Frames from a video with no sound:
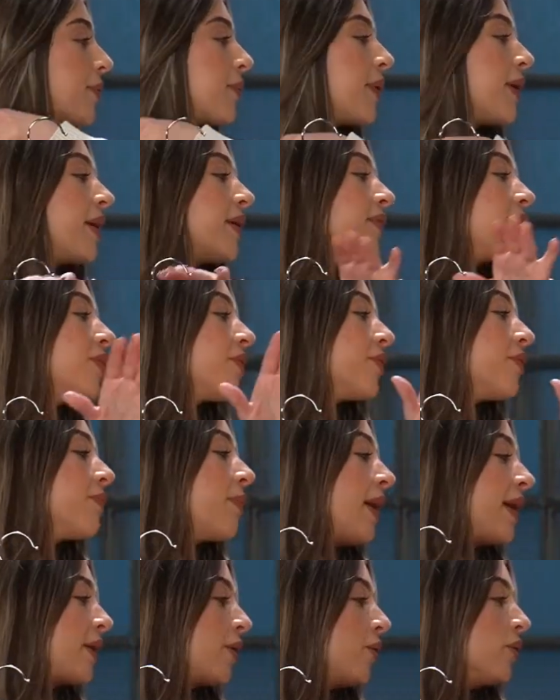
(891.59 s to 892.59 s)
with
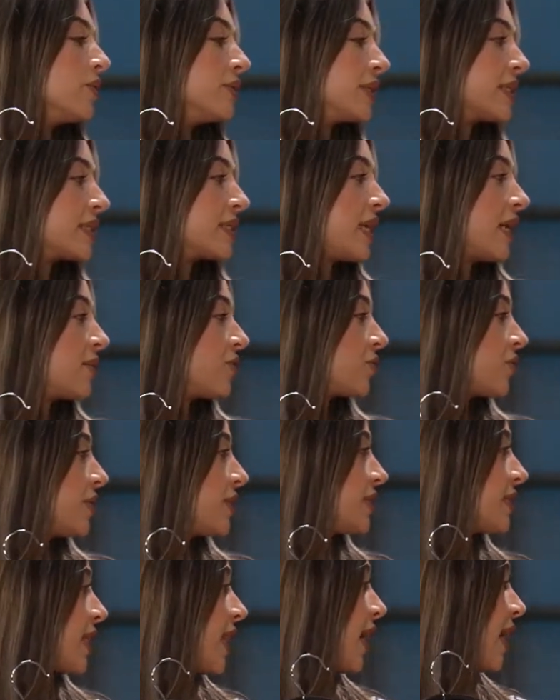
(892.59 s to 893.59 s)
my gold
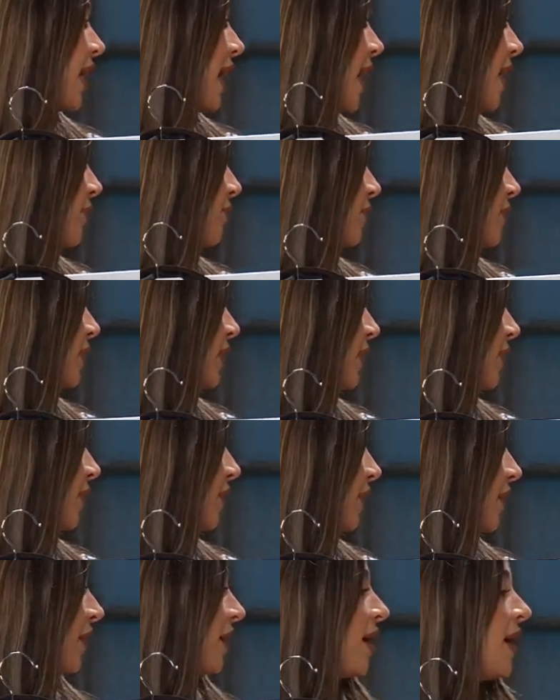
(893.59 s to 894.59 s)
accessories that I have
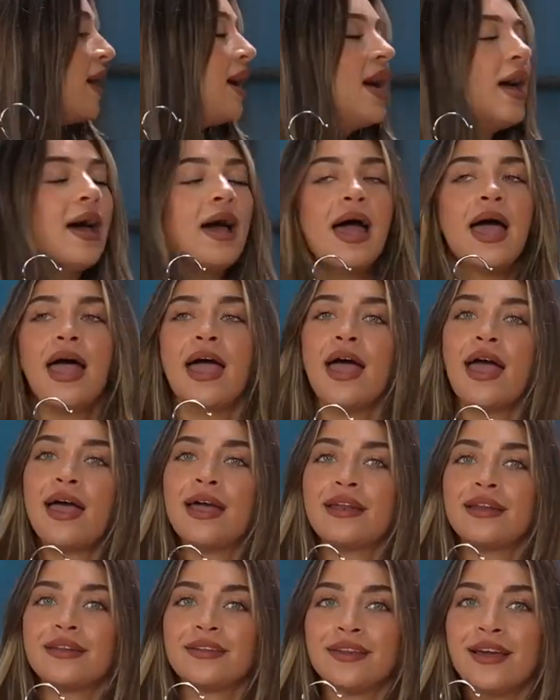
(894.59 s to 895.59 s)
here,
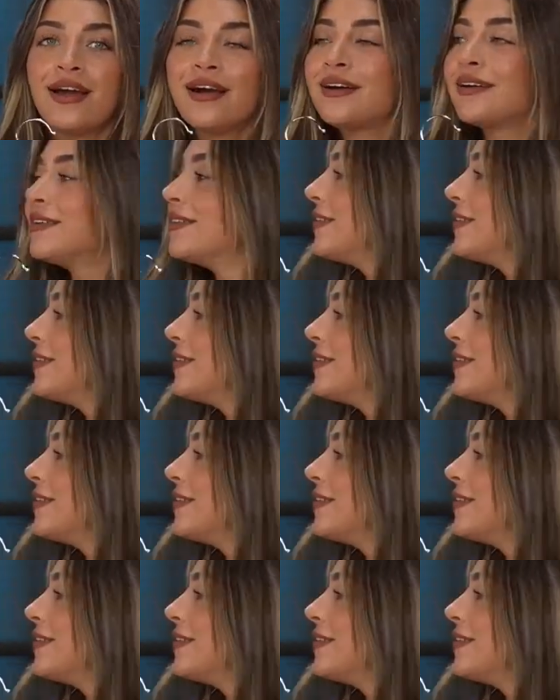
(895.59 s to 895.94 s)
and yeah.